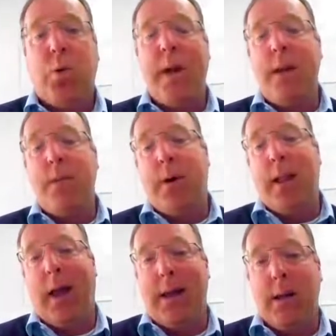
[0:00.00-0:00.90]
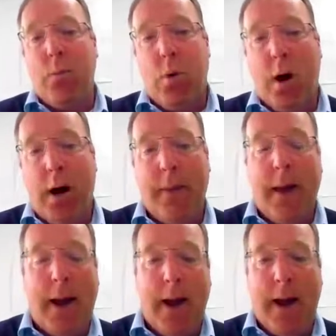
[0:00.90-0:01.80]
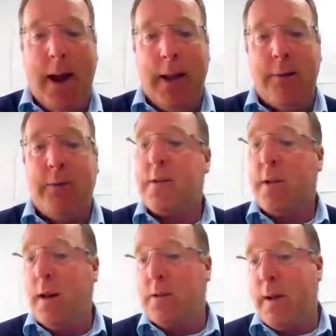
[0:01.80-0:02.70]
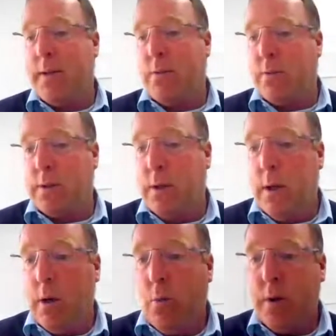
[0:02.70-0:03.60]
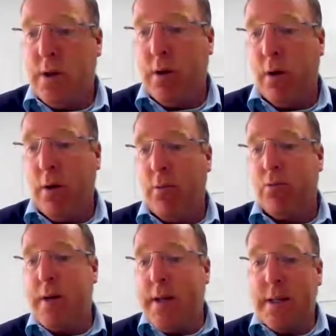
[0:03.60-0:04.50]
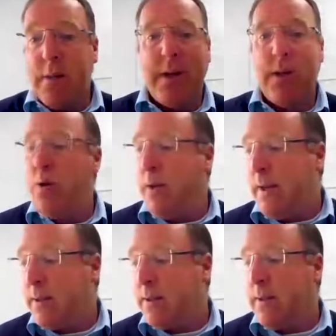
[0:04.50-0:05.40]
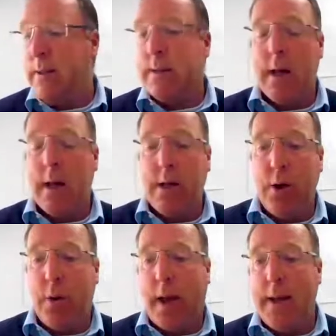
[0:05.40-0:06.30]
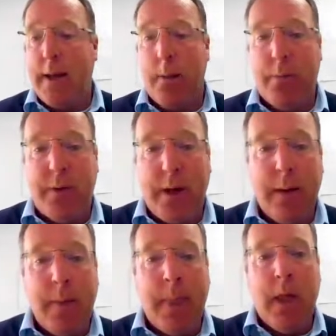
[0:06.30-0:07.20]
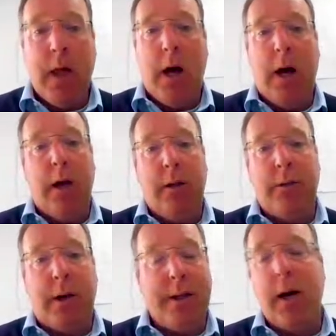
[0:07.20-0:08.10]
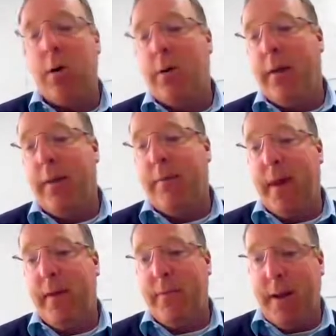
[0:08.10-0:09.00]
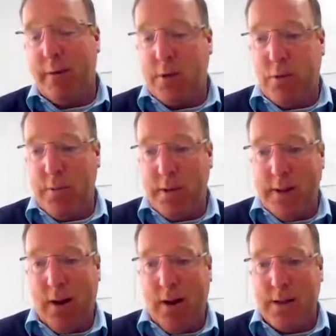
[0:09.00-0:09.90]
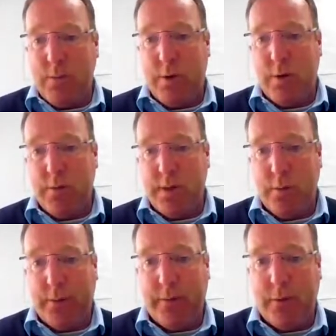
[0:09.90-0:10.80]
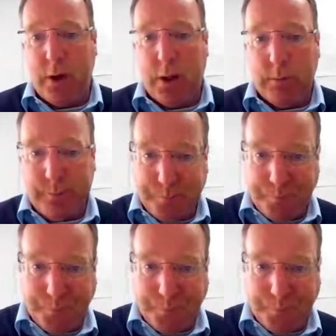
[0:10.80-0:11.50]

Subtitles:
between Palladium One and First Class Metals, which are a reasonably newly listed UK company. And I know that they're extremely delighted with the results they've got.